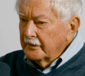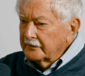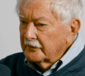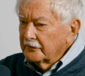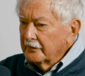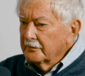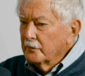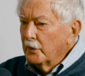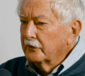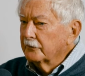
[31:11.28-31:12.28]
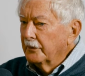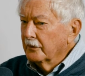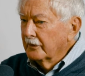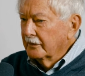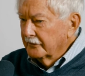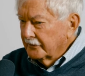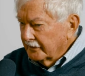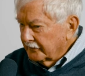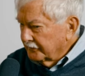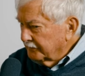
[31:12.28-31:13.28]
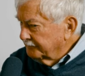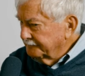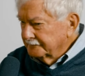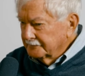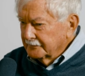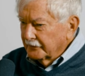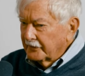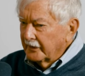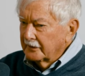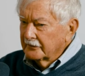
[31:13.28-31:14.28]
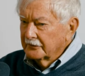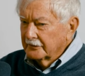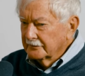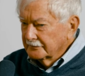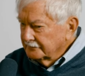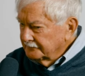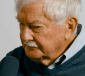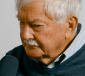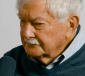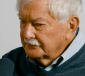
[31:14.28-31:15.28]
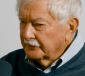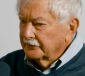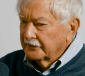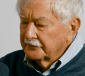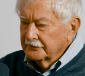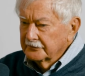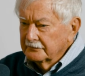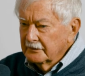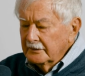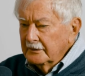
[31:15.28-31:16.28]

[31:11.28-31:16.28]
that's experience that's mistakes and successes